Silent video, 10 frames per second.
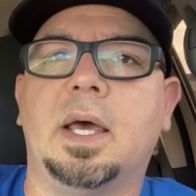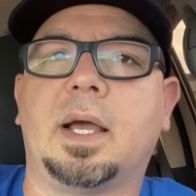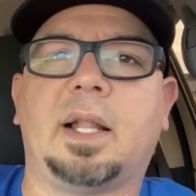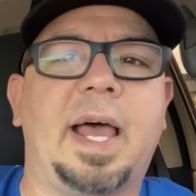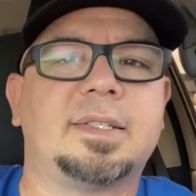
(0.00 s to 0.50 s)

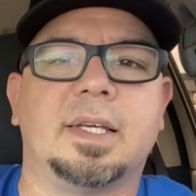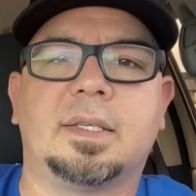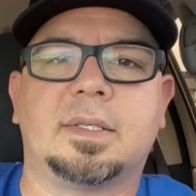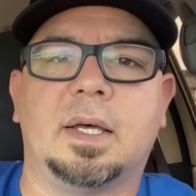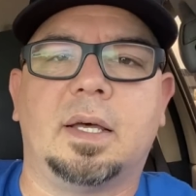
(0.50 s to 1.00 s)

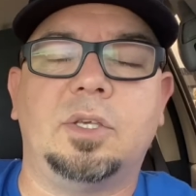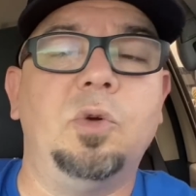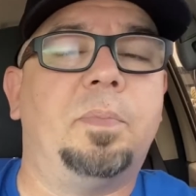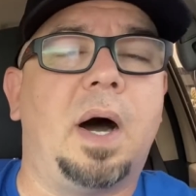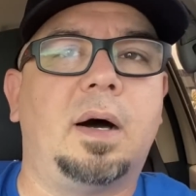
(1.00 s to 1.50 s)
classics
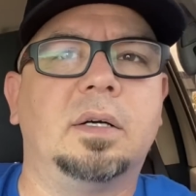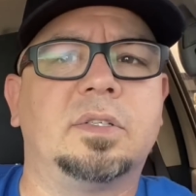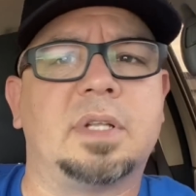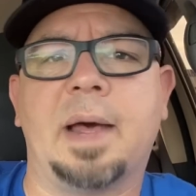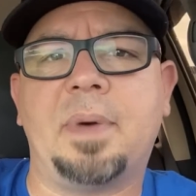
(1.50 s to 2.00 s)
Yupong
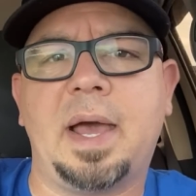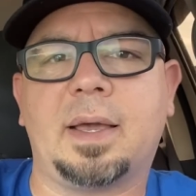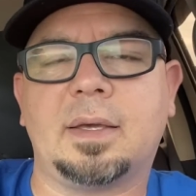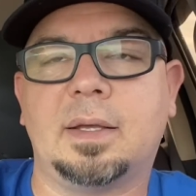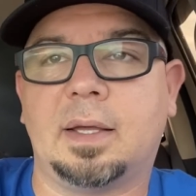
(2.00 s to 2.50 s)

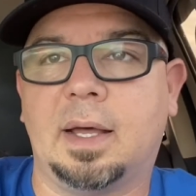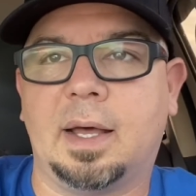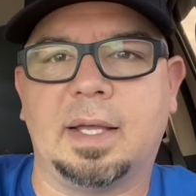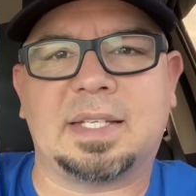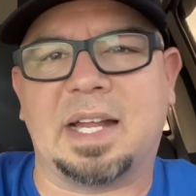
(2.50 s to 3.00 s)
snapback.
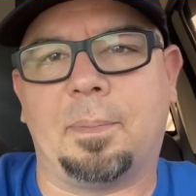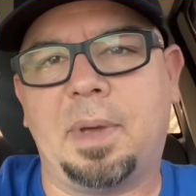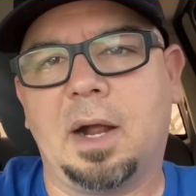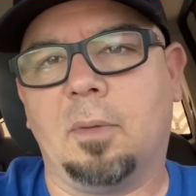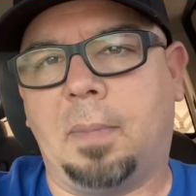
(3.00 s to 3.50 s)
It's got a
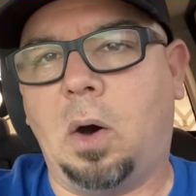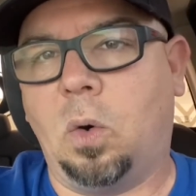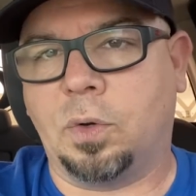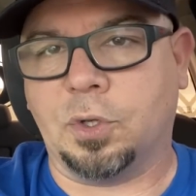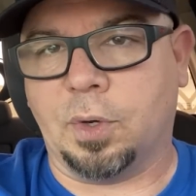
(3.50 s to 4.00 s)
bigger
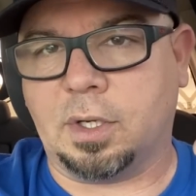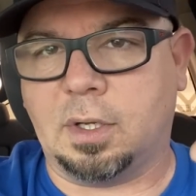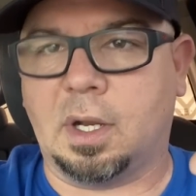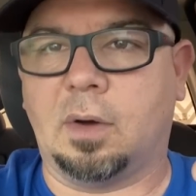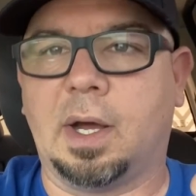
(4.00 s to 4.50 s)
bowl to it,
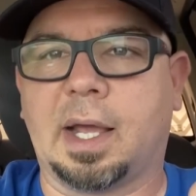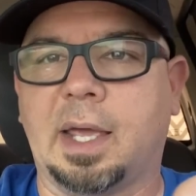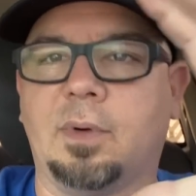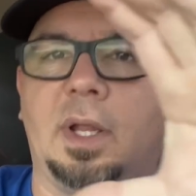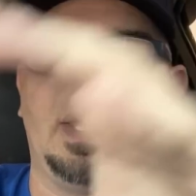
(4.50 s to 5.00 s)
you know.
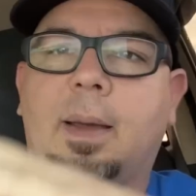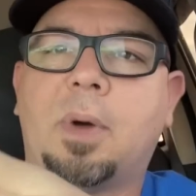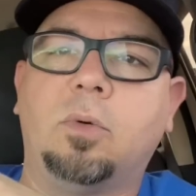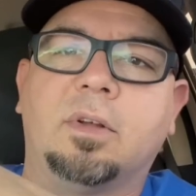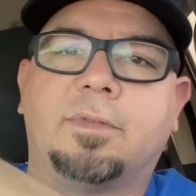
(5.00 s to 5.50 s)
I'm
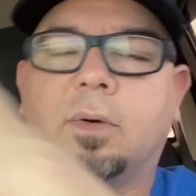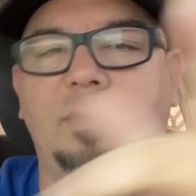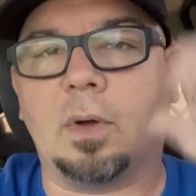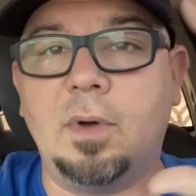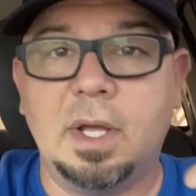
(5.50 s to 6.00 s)
holding the phone,
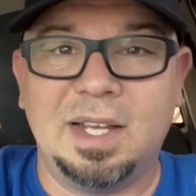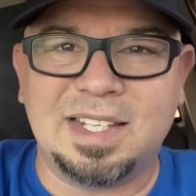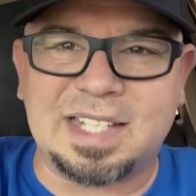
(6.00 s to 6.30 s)
so it's